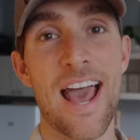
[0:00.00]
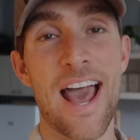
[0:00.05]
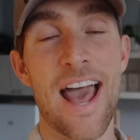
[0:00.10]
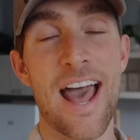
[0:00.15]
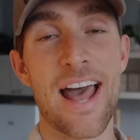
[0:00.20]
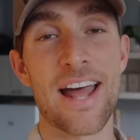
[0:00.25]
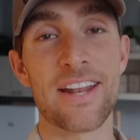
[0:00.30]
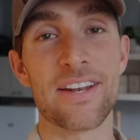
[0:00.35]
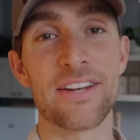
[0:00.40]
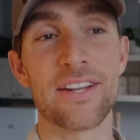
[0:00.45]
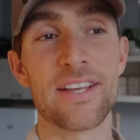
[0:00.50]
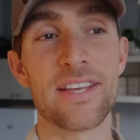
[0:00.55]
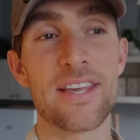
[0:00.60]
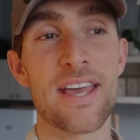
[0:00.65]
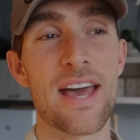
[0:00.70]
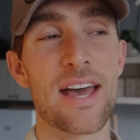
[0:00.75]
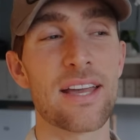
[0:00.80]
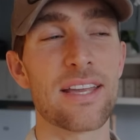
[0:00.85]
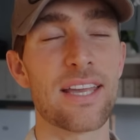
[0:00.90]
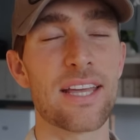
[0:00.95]
and
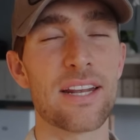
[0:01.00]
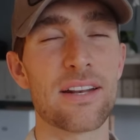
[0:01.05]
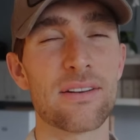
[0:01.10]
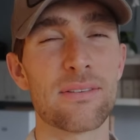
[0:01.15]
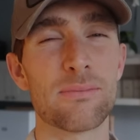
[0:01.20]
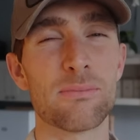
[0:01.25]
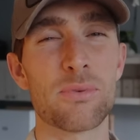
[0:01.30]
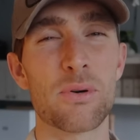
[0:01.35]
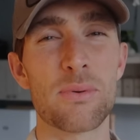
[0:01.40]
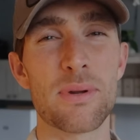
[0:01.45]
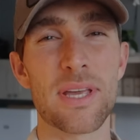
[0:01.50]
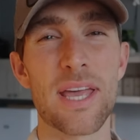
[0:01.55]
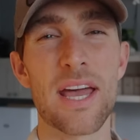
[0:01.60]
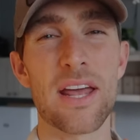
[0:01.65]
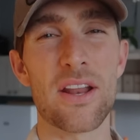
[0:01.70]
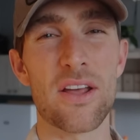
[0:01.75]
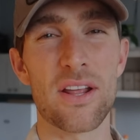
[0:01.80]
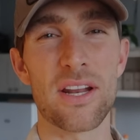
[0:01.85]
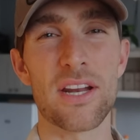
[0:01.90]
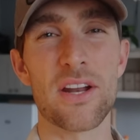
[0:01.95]
yeah, probably
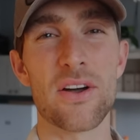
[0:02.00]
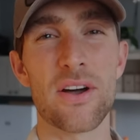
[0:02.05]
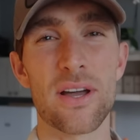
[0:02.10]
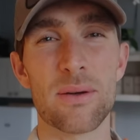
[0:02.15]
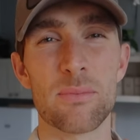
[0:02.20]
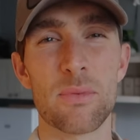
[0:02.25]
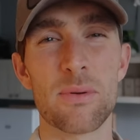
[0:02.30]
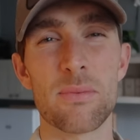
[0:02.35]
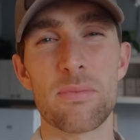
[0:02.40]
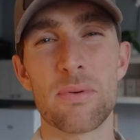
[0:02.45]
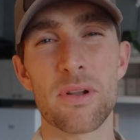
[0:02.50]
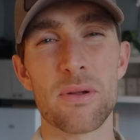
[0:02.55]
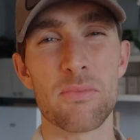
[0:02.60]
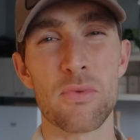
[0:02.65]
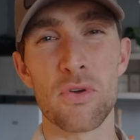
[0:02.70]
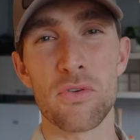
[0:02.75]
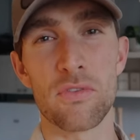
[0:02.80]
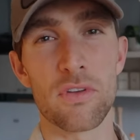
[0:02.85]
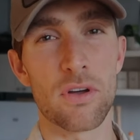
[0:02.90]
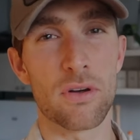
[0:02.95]
get an early night, maybe put a
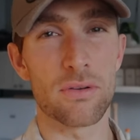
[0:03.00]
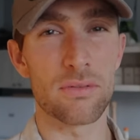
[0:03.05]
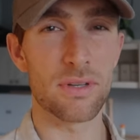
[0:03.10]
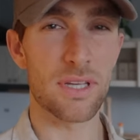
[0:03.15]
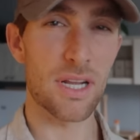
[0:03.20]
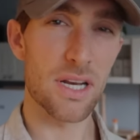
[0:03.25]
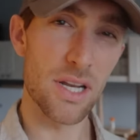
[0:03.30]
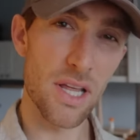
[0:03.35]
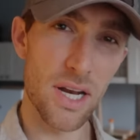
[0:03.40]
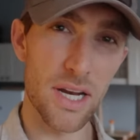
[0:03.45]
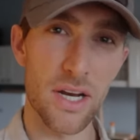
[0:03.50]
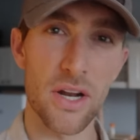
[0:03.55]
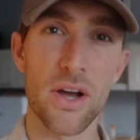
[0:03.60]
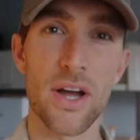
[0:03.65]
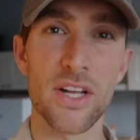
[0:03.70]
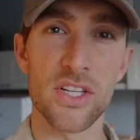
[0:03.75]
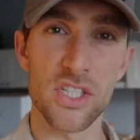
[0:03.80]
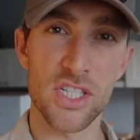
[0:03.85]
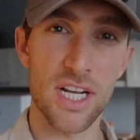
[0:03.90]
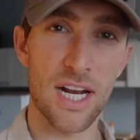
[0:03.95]
movie on, get an early
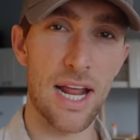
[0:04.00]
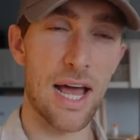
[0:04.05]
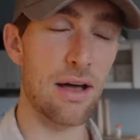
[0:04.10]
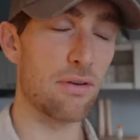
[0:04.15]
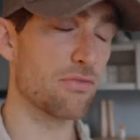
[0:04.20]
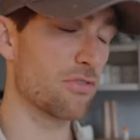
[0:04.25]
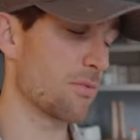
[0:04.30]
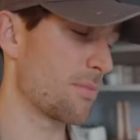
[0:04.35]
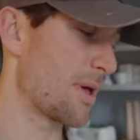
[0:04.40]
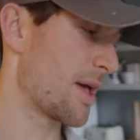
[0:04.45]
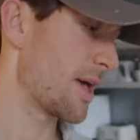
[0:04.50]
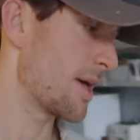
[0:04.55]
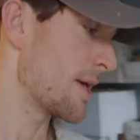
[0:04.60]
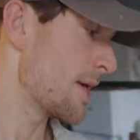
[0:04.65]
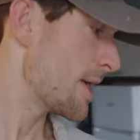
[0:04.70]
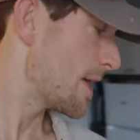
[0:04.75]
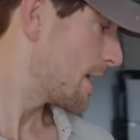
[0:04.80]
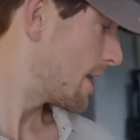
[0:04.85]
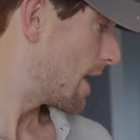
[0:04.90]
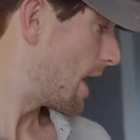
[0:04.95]
night, chill out for a bit.
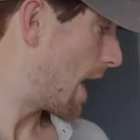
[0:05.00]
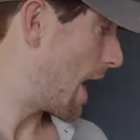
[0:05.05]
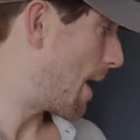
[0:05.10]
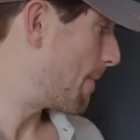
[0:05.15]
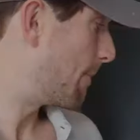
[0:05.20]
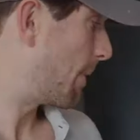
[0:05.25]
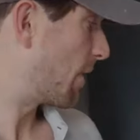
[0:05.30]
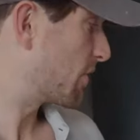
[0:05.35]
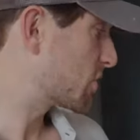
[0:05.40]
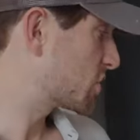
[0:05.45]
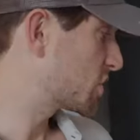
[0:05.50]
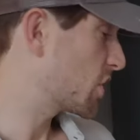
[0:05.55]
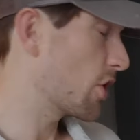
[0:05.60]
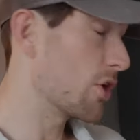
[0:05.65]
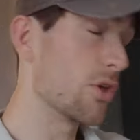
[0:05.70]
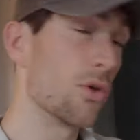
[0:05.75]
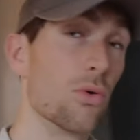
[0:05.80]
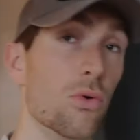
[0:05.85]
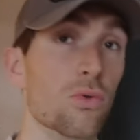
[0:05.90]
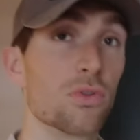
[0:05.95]
But I'll show
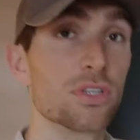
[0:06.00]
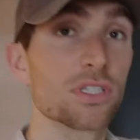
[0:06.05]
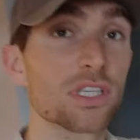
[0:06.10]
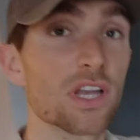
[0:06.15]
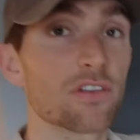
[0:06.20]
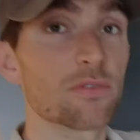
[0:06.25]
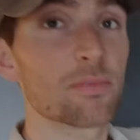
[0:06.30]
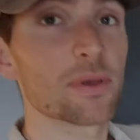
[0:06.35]
you all the stuff I